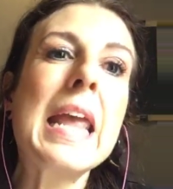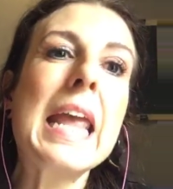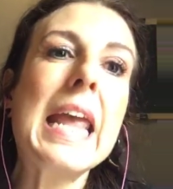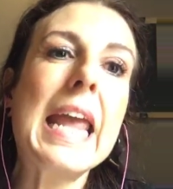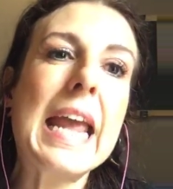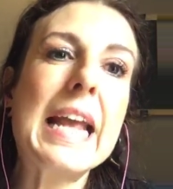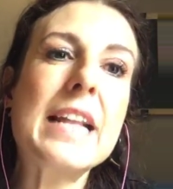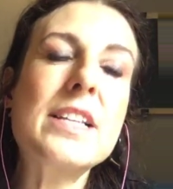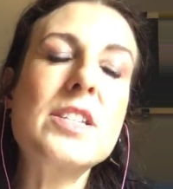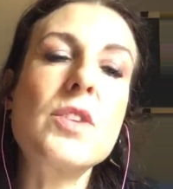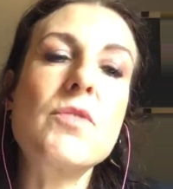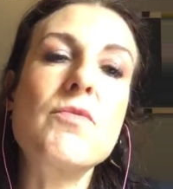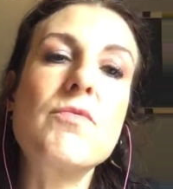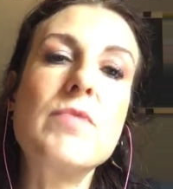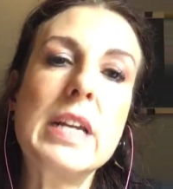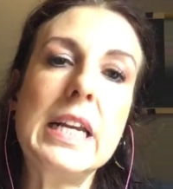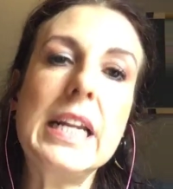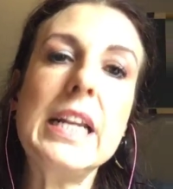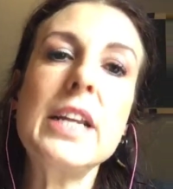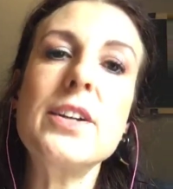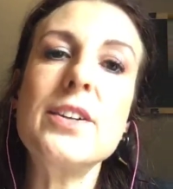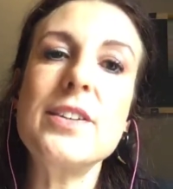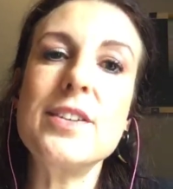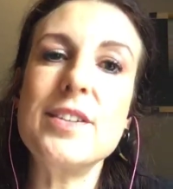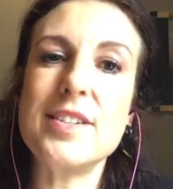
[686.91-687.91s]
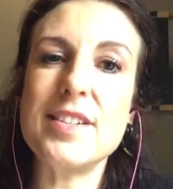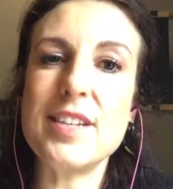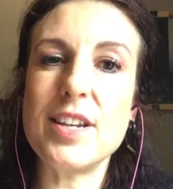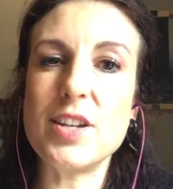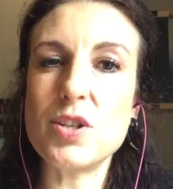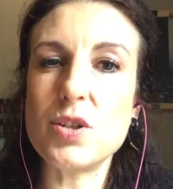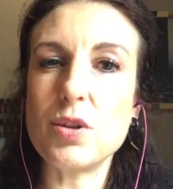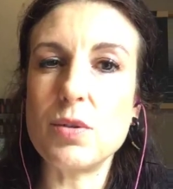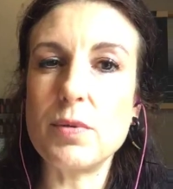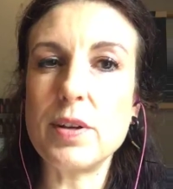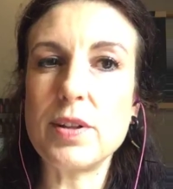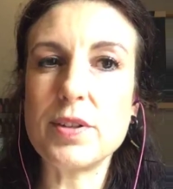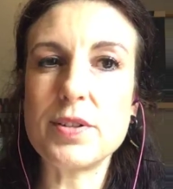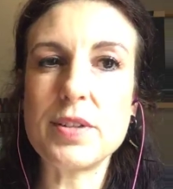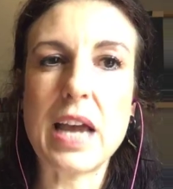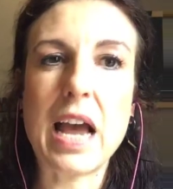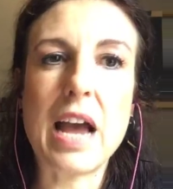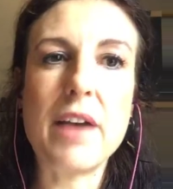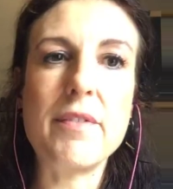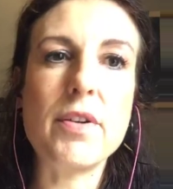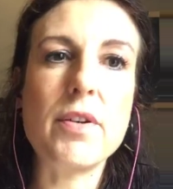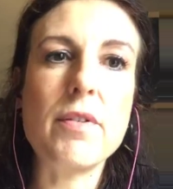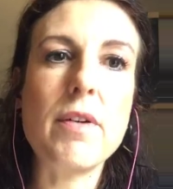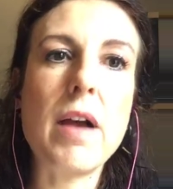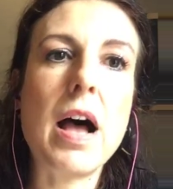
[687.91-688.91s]
It's a really good essential oil to
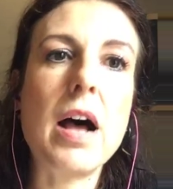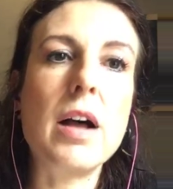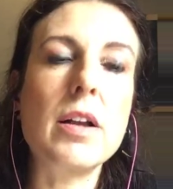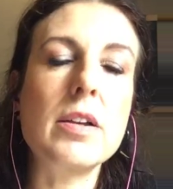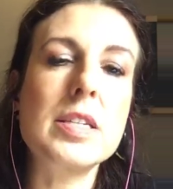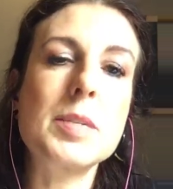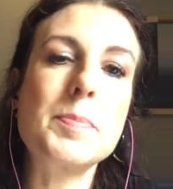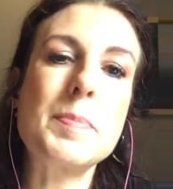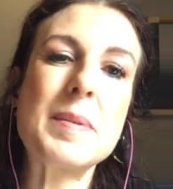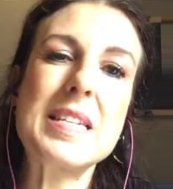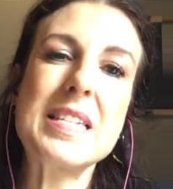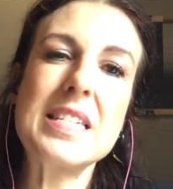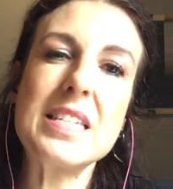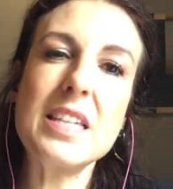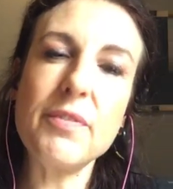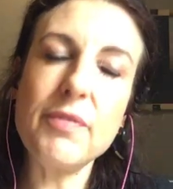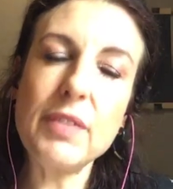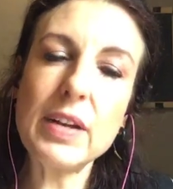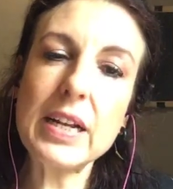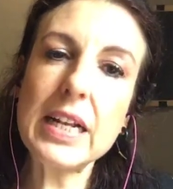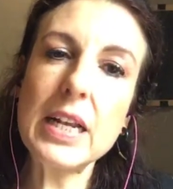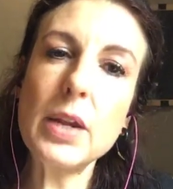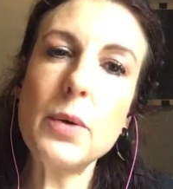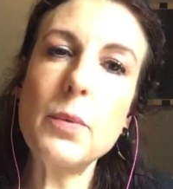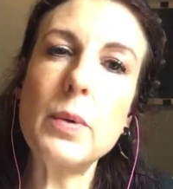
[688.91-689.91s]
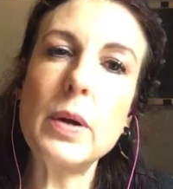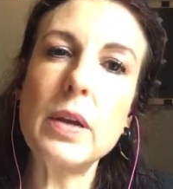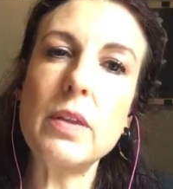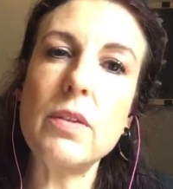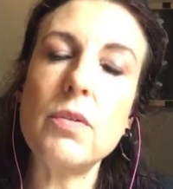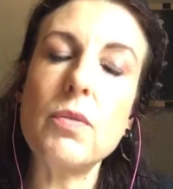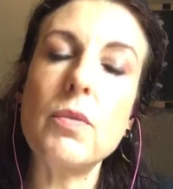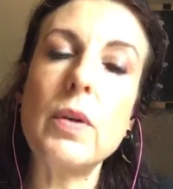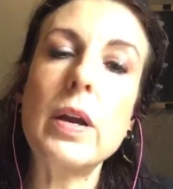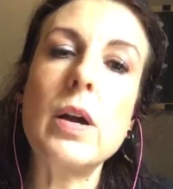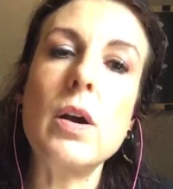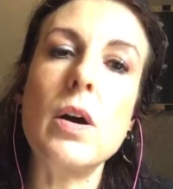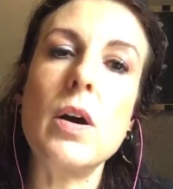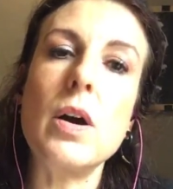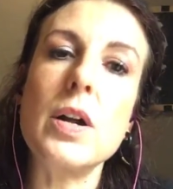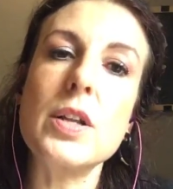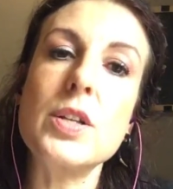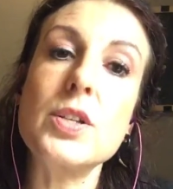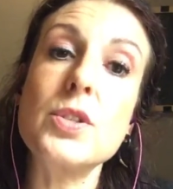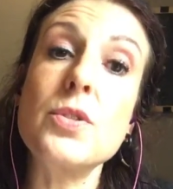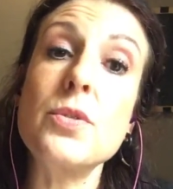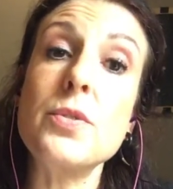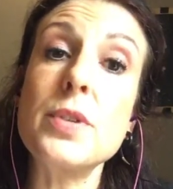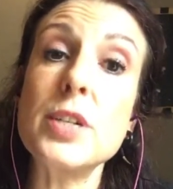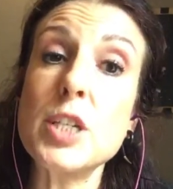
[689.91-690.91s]
have around, specifically with regards
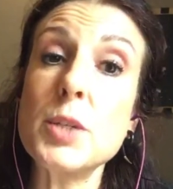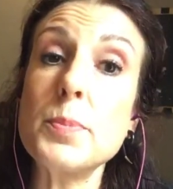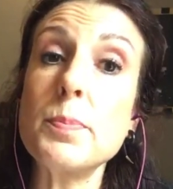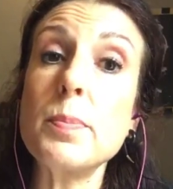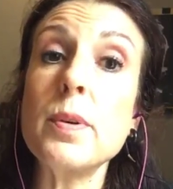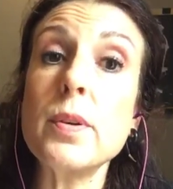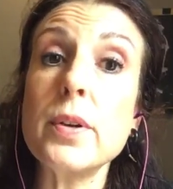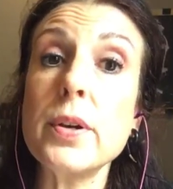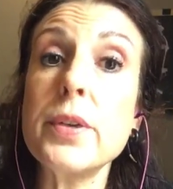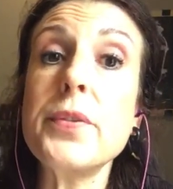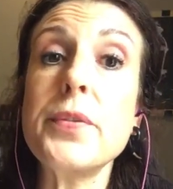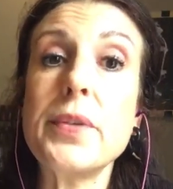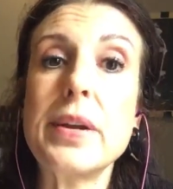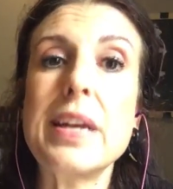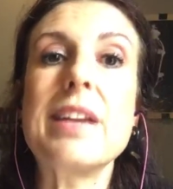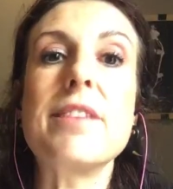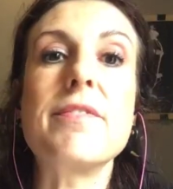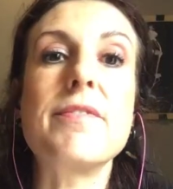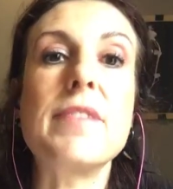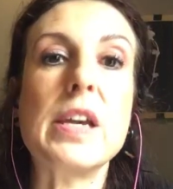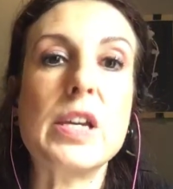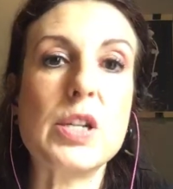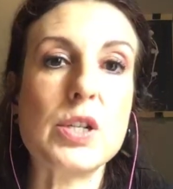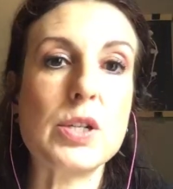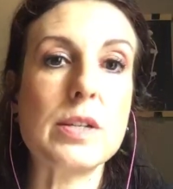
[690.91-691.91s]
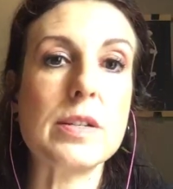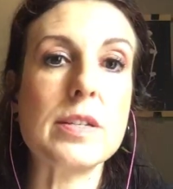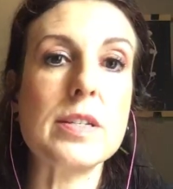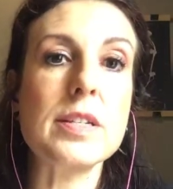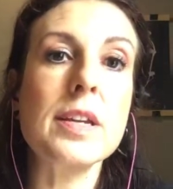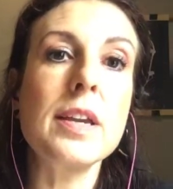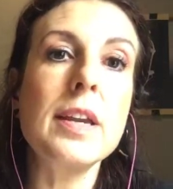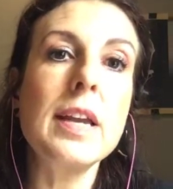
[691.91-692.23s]
to respiratory infections,